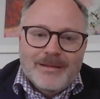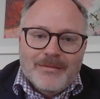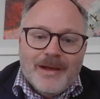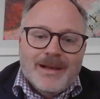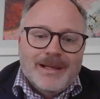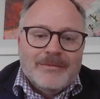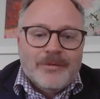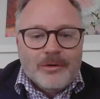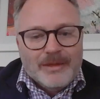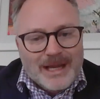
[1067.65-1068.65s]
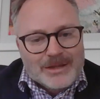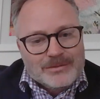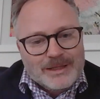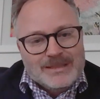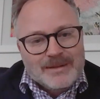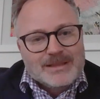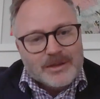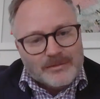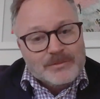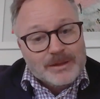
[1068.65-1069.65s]
the funding for the actual Headspace
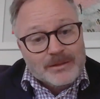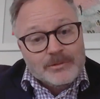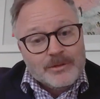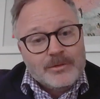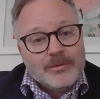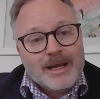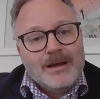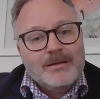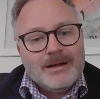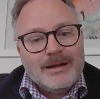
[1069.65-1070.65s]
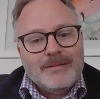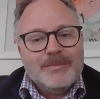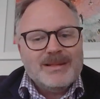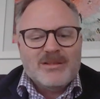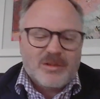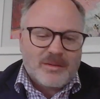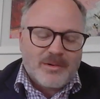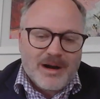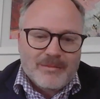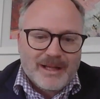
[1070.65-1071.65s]
service we do through our it's called a
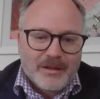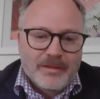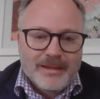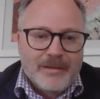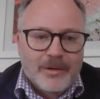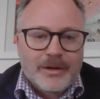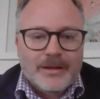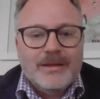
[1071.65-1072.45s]
primary health network.